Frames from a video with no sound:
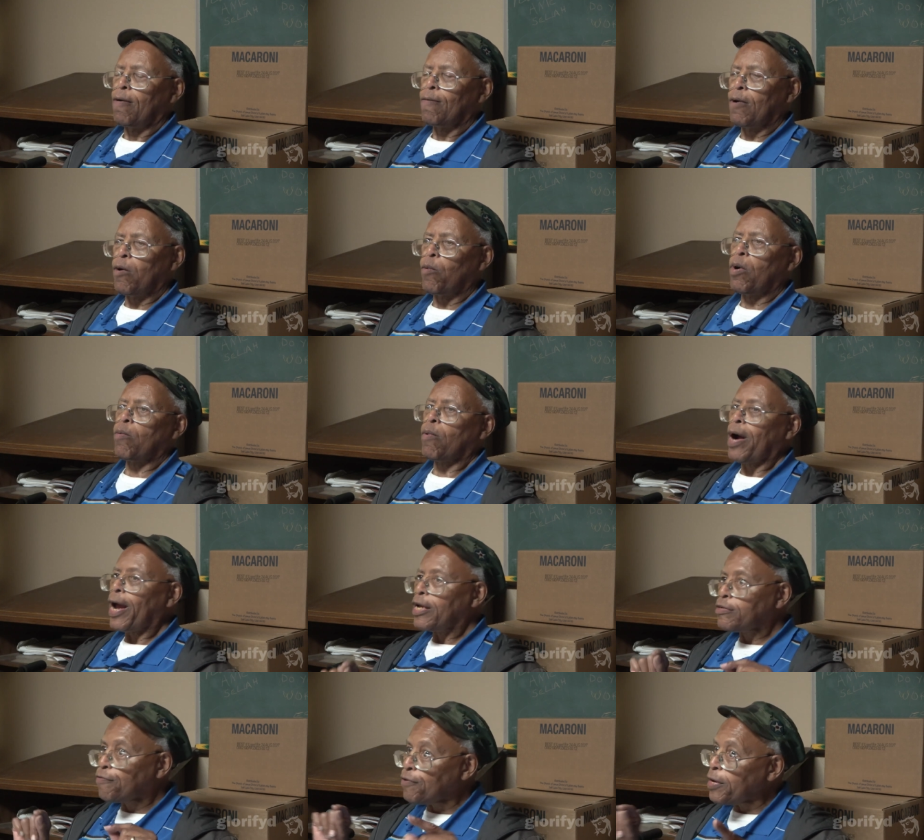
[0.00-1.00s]
Well, what
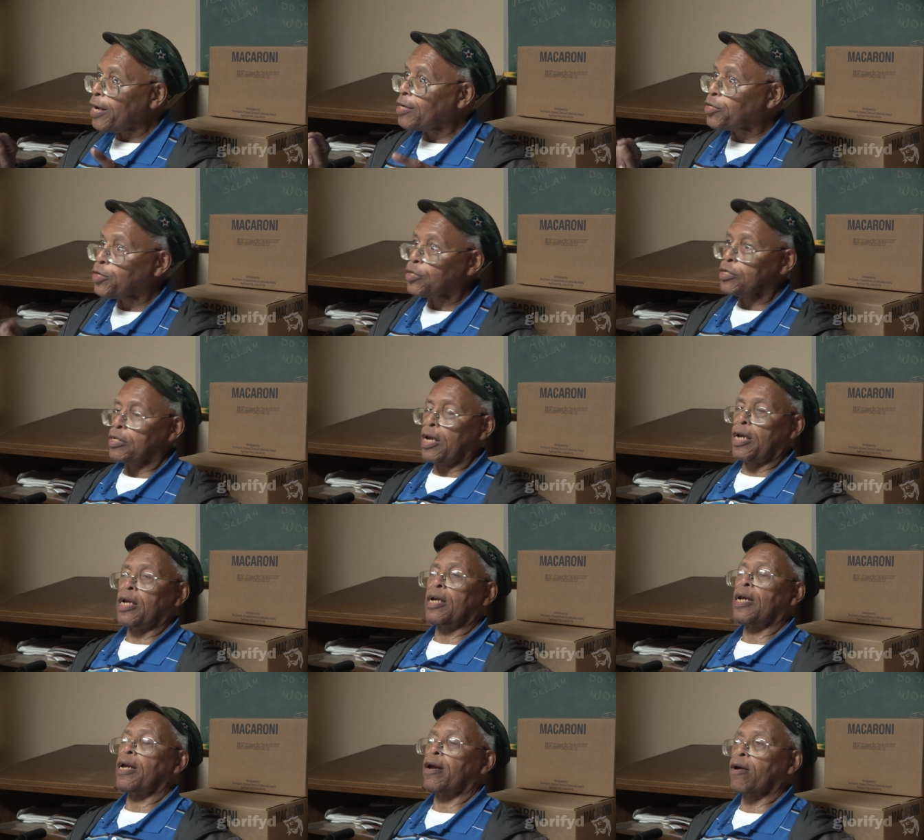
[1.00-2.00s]
YHVH is
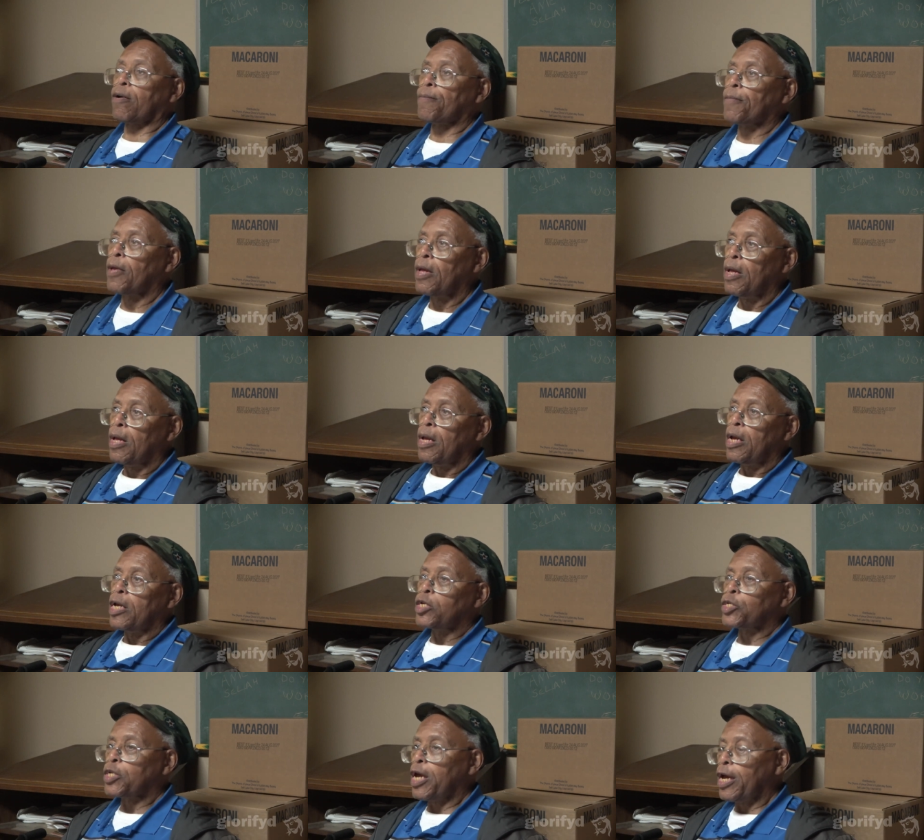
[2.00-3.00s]
saying here
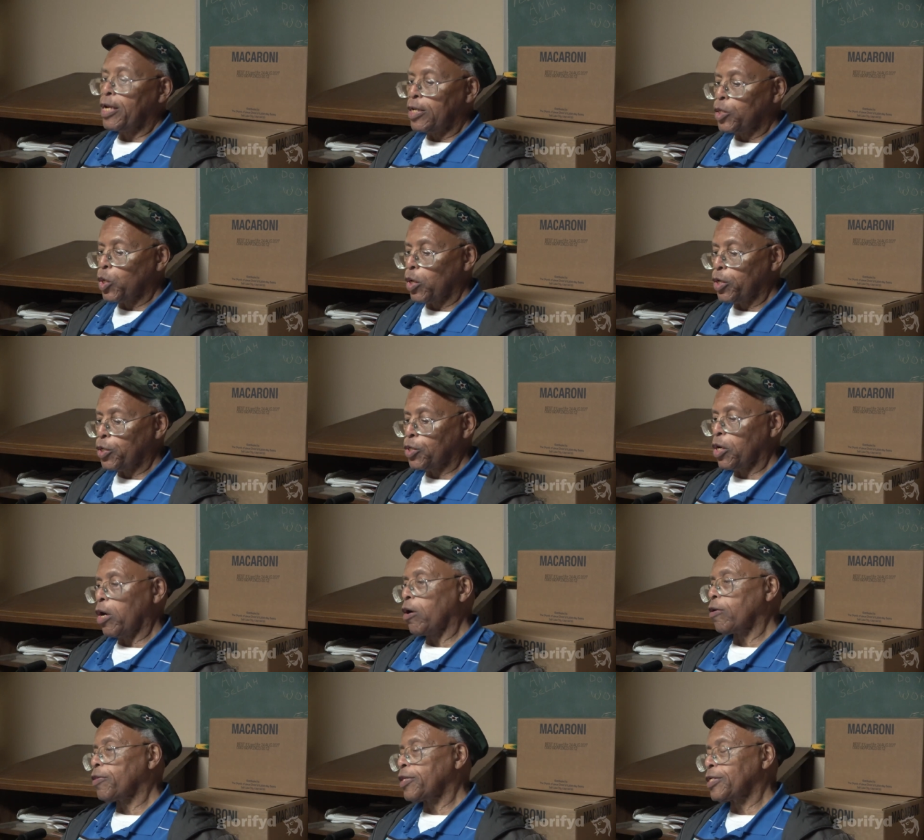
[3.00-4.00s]
is that he's going to
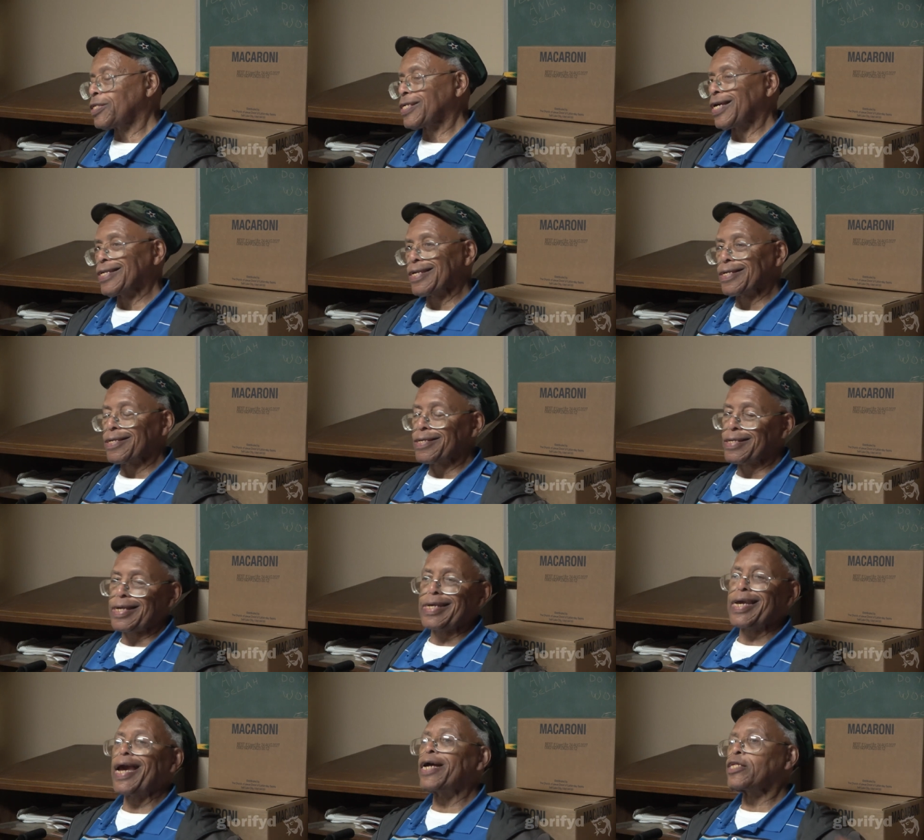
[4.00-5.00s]
turn these sentinels
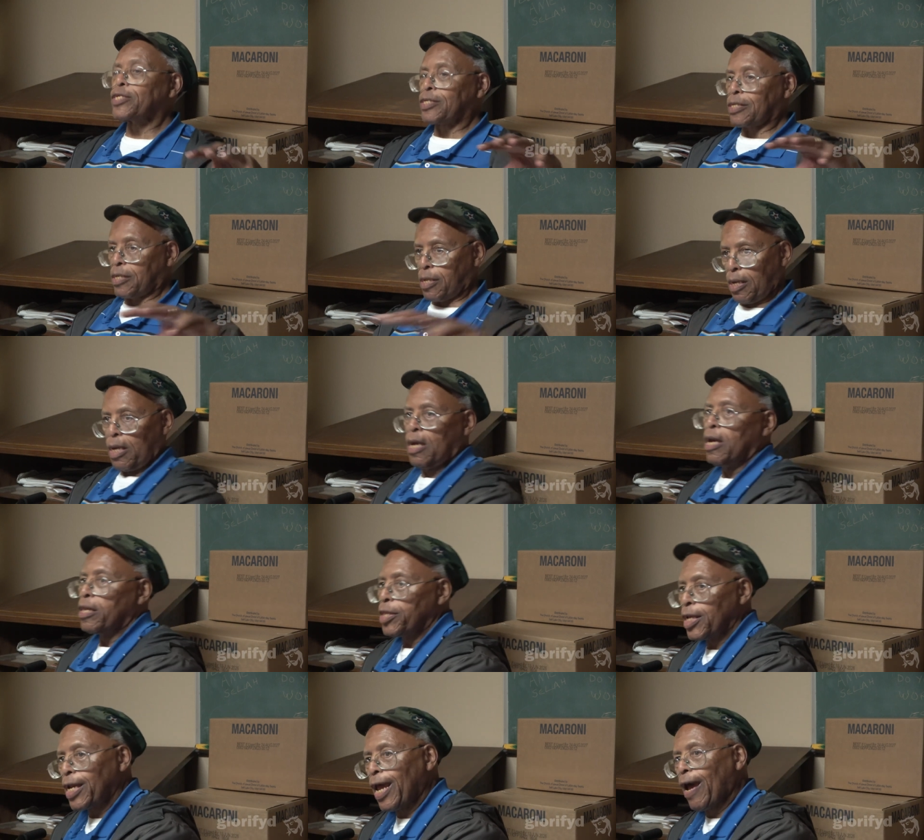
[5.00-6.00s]
against
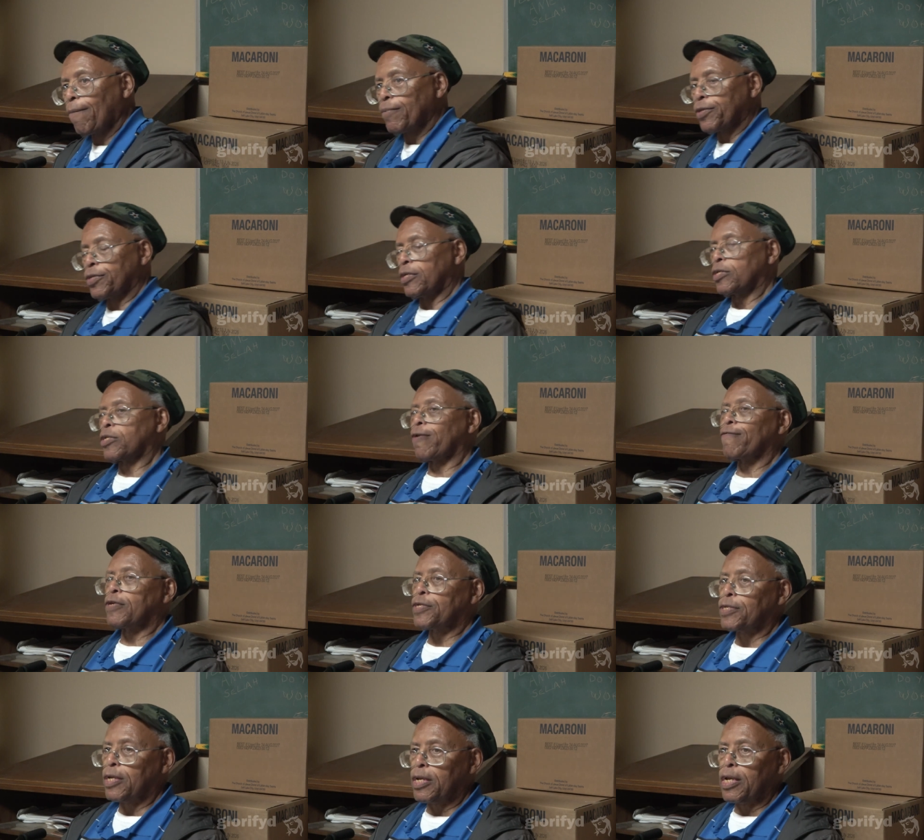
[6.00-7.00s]
the inhabitants of the
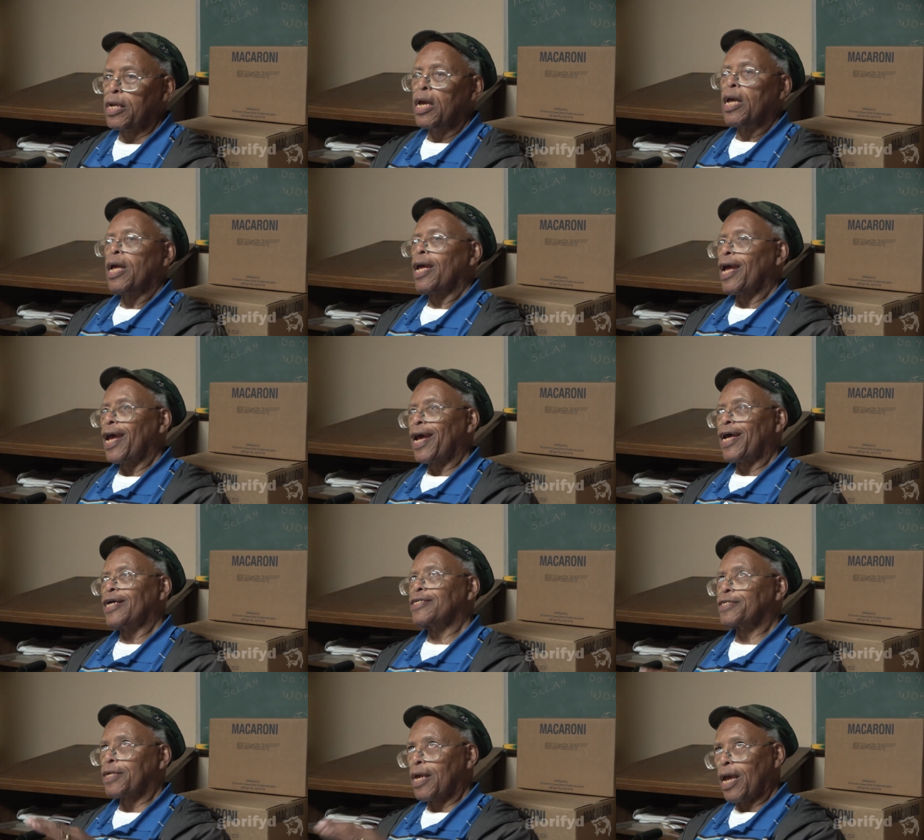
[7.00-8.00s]
city
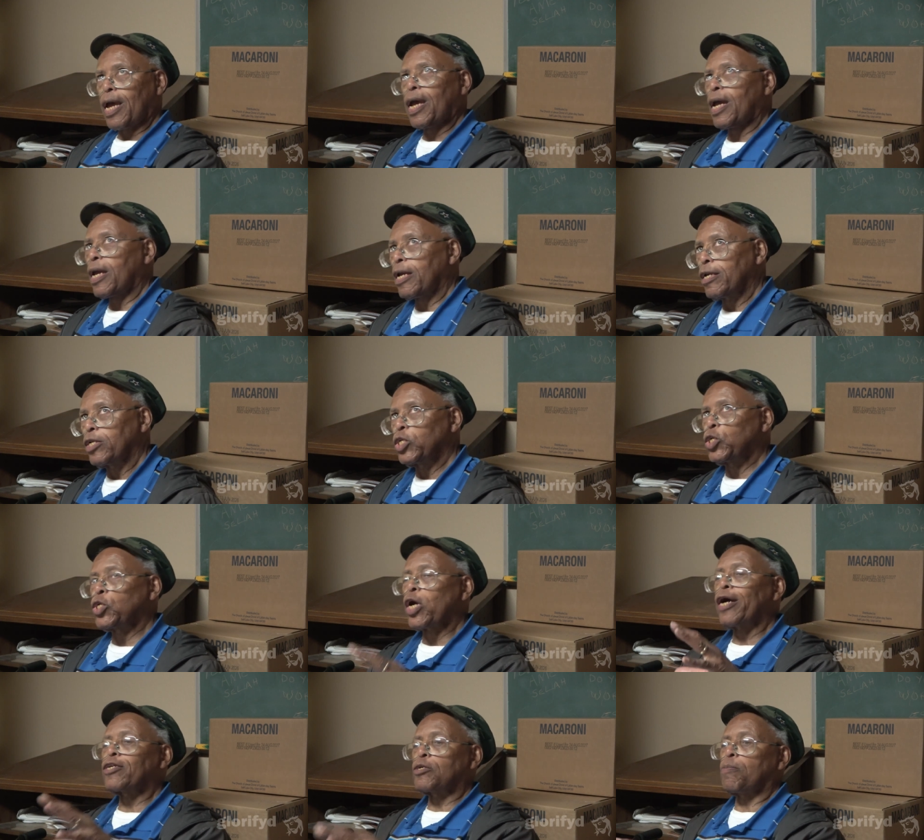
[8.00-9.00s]
as a
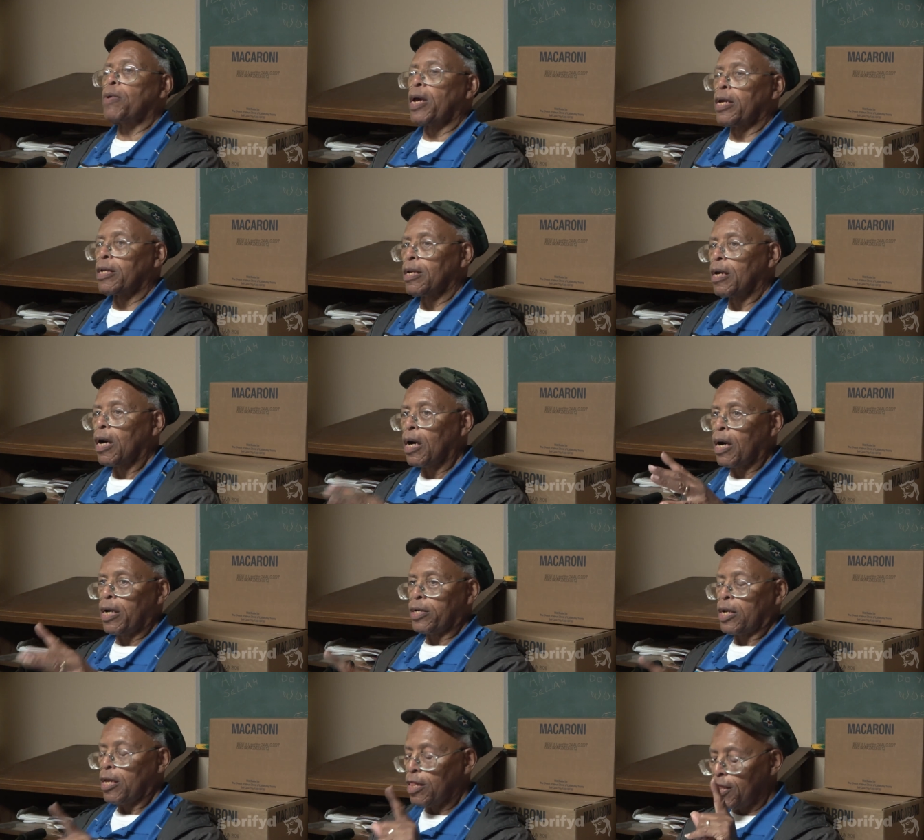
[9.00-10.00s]
judgment
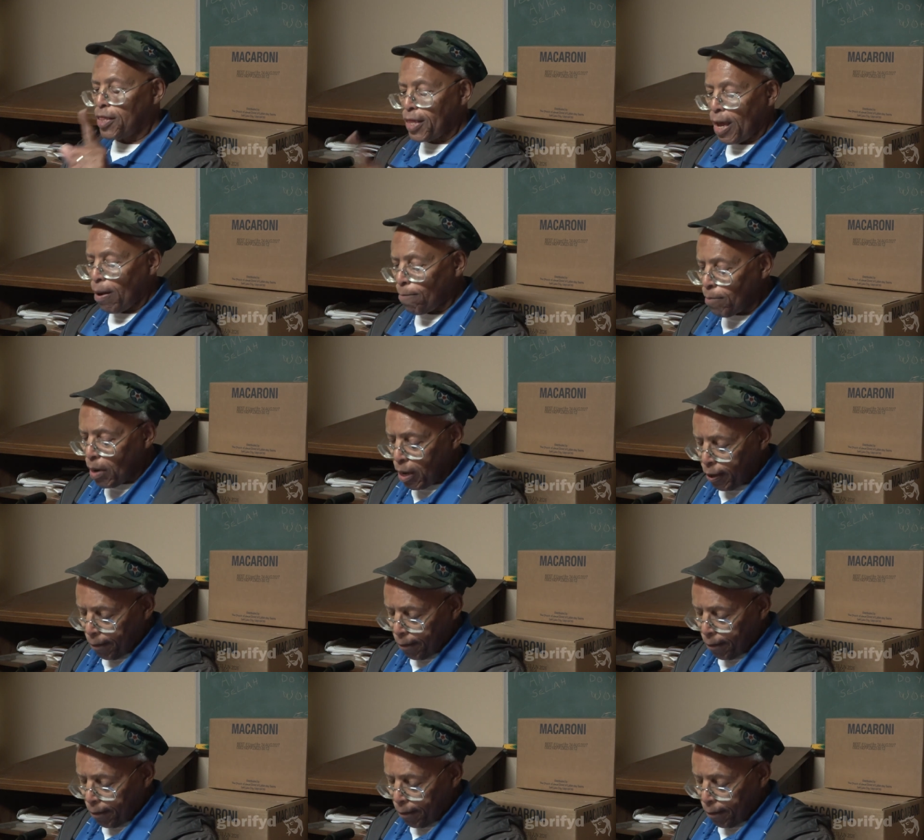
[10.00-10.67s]
on them.